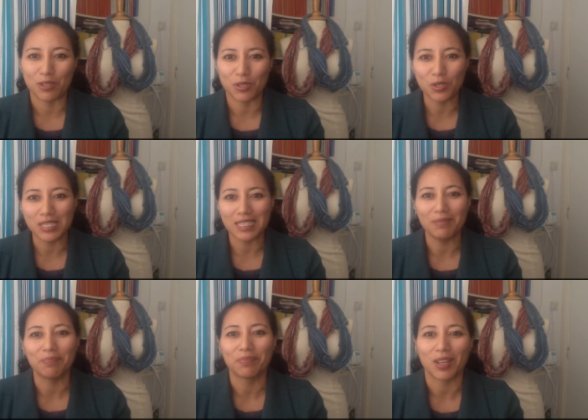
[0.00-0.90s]
Susie,
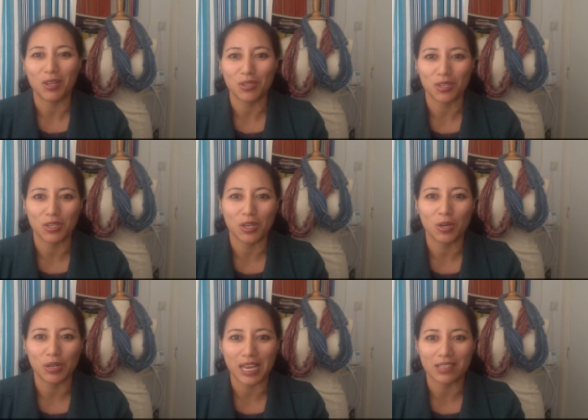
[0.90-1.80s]
also
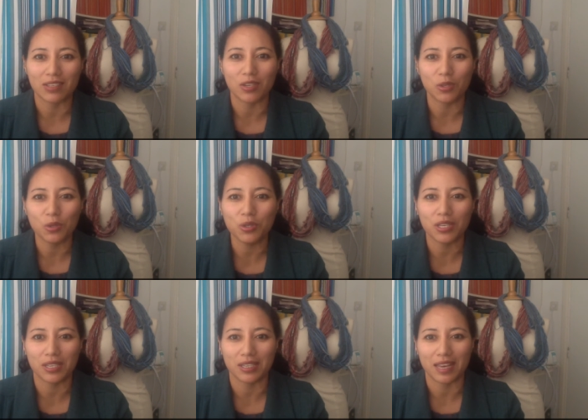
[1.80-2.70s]
known as
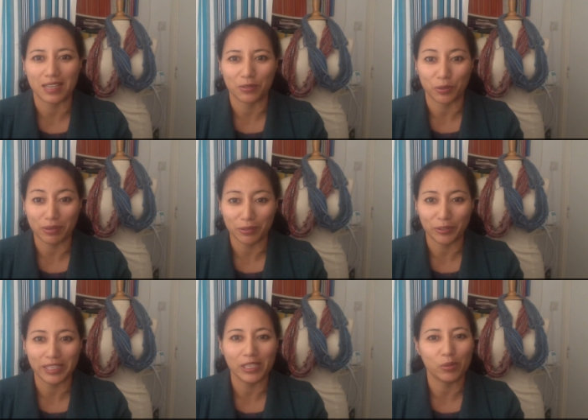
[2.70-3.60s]
Suuseke at
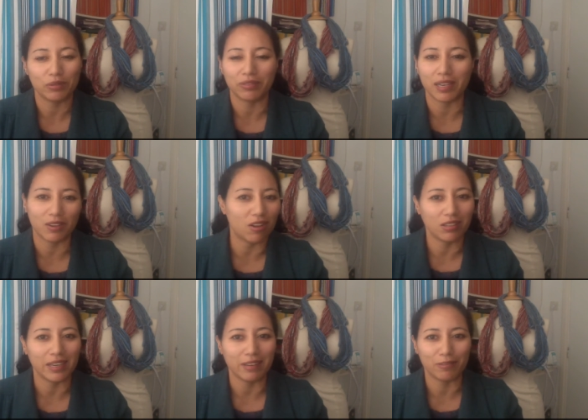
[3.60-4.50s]
Ravelry. You will find all
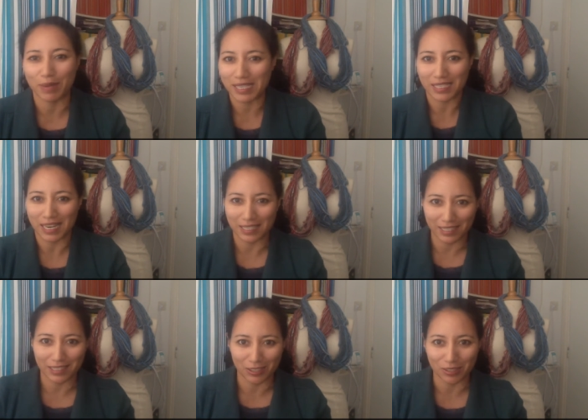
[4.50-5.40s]
the information and
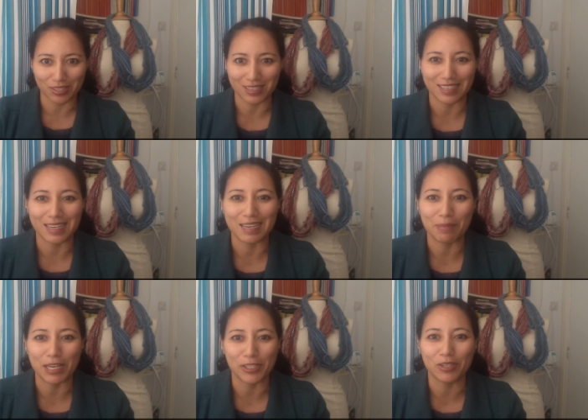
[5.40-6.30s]
details in
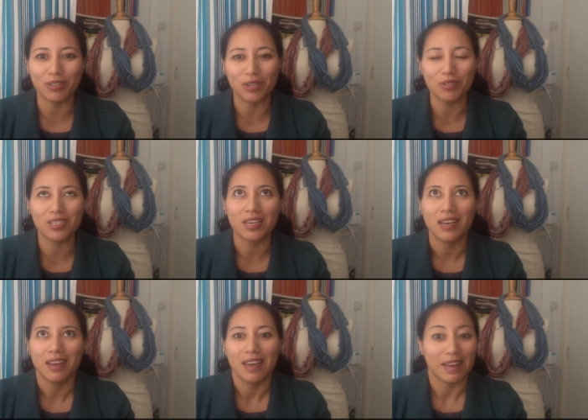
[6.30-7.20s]
my show notes,
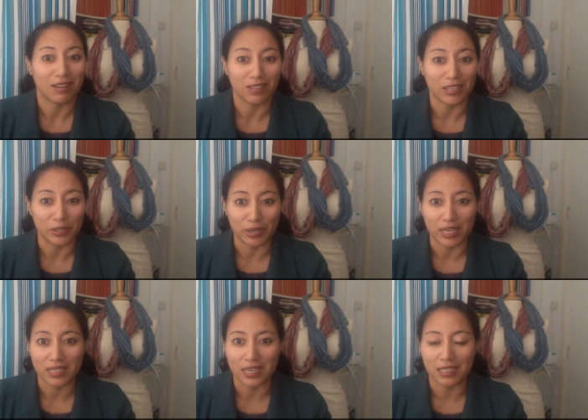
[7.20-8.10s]
and I'll tell you
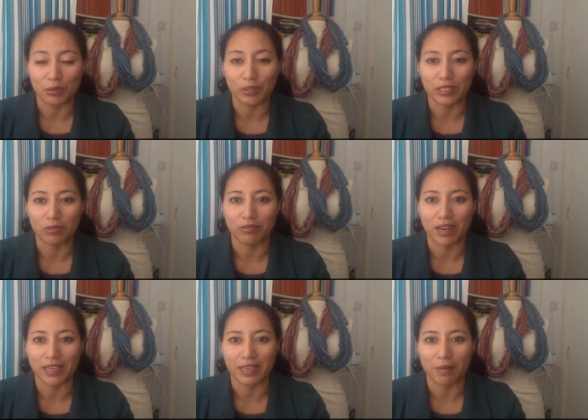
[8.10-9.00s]
exactly where to
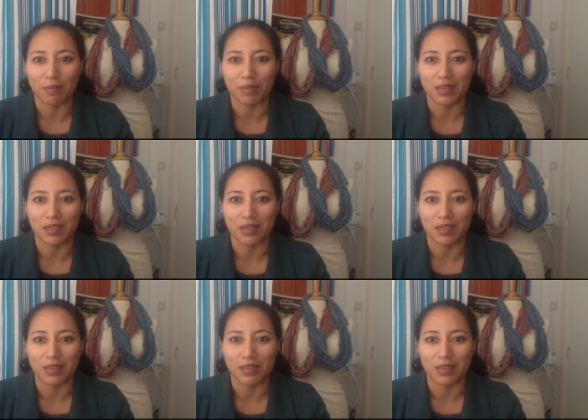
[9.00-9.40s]
find them